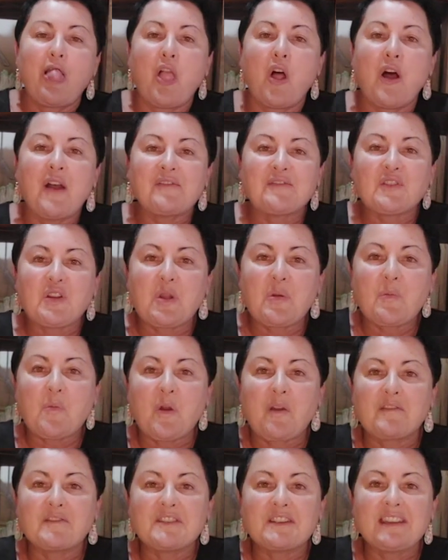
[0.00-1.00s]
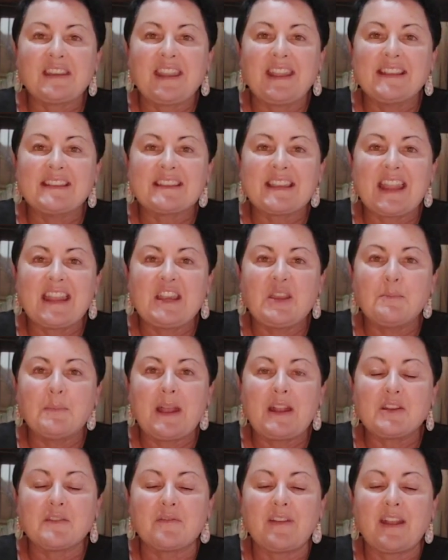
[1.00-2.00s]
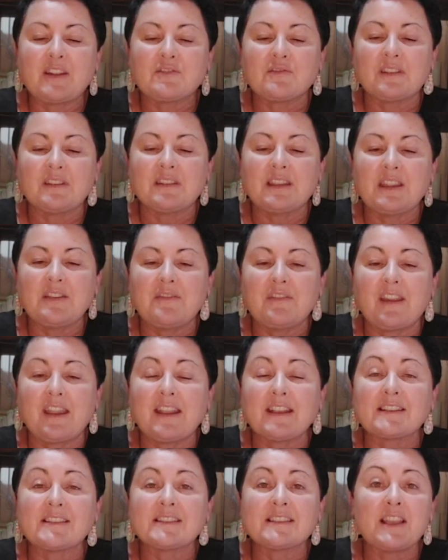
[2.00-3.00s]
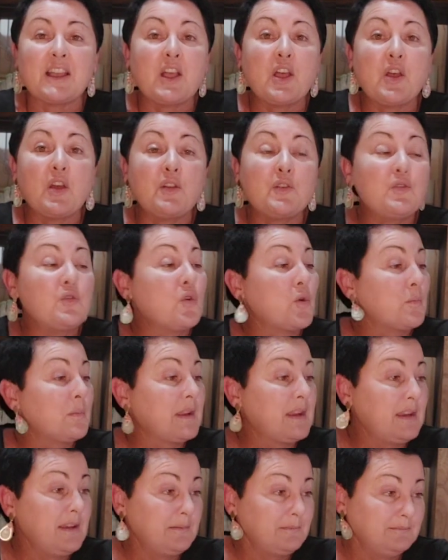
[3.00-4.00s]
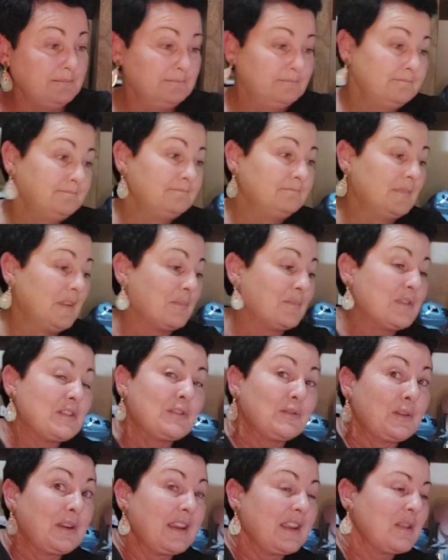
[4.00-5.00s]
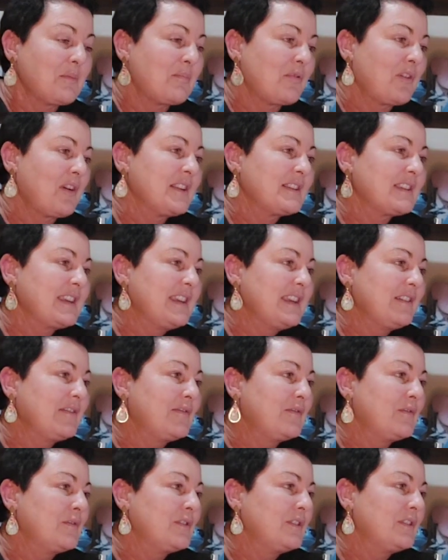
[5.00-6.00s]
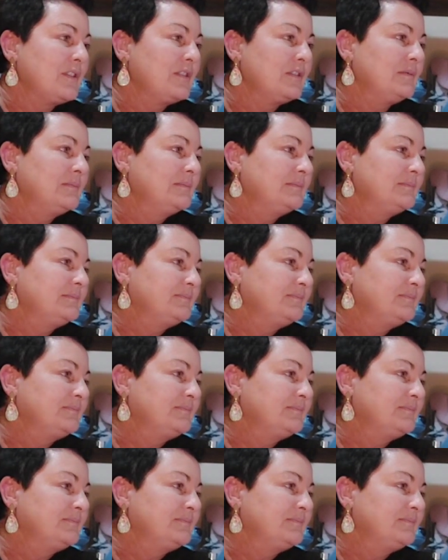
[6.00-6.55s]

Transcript: lifetime warranty against any manufacturing defects. Normally, just looking at the price here for you.